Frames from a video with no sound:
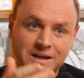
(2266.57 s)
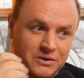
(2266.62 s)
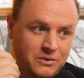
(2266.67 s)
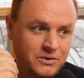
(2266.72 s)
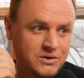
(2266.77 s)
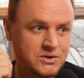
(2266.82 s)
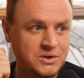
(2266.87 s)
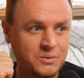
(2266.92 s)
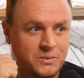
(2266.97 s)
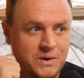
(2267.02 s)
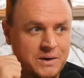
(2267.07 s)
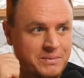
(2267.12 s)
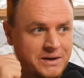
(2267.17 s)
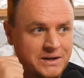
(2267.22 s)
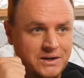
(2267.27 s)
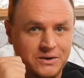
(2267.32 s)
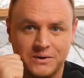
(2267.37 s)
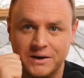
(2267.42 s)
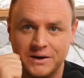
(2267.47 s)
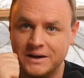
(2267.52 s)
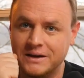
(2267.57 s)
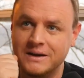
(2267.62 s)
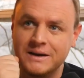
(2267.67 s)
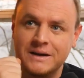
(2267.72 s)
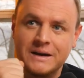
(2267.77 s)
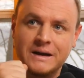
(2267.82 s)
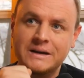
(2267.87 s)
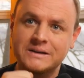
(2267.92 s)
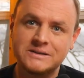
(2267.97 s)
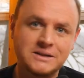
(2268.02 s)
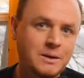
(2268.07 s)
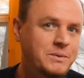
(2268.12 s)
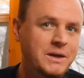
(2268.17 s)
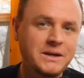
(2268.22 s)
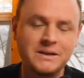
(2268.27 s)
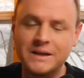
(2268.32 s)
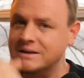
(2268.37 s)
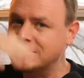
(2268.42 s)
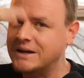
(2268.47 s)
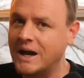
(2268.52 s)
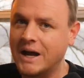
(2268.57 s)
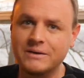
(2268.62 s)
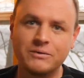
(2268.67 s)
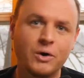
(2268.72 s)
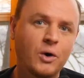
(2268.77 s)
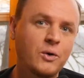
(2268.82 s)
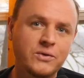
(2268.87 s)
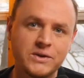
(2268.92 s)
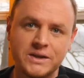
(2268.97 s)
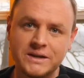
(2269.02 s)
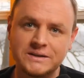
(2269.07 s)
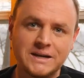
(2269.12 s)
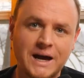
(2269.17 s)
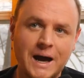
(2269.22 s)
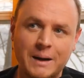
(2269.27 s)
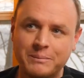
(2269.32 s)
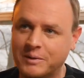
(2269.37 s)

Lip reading: or should we be doing something that's kind of over the top?